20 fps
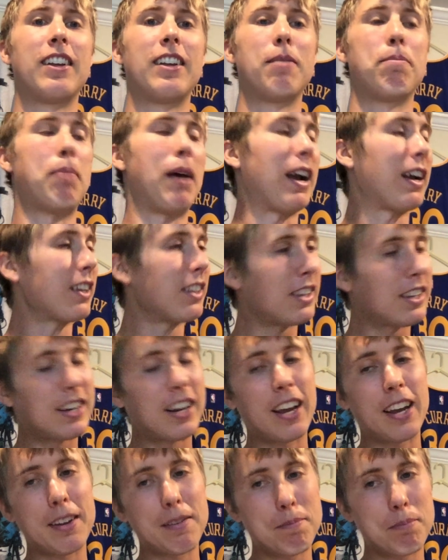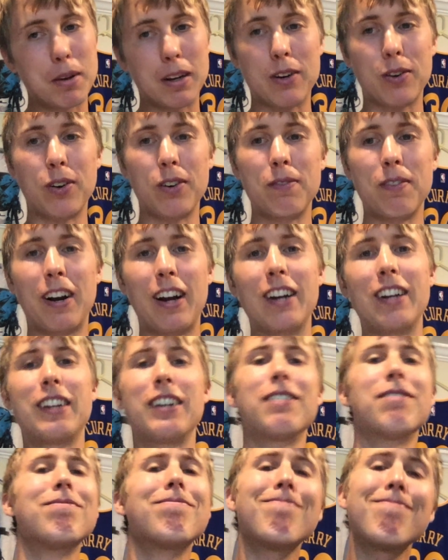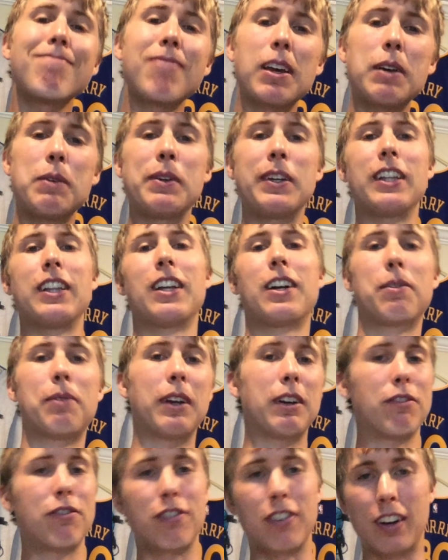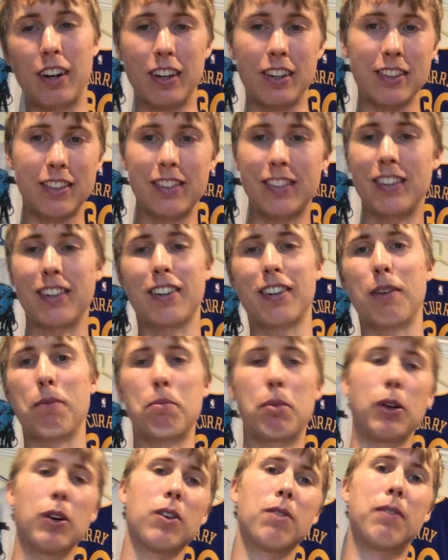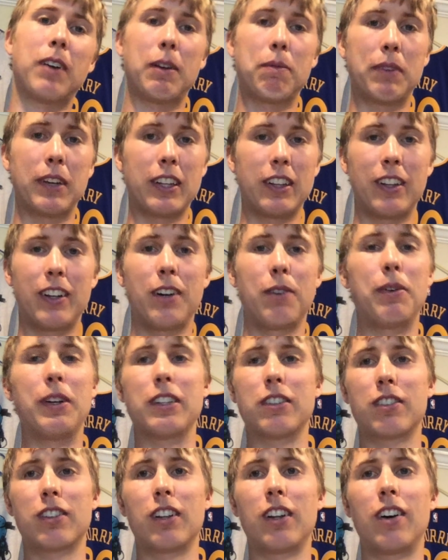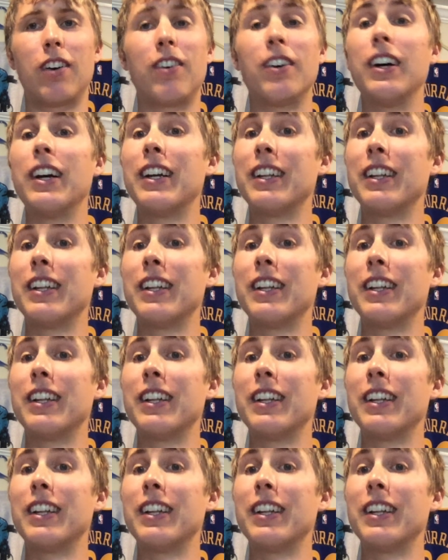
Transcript: Back in the day, Bitcoin mining, maybe a little bit of fun. Your computer might be a little bit slow.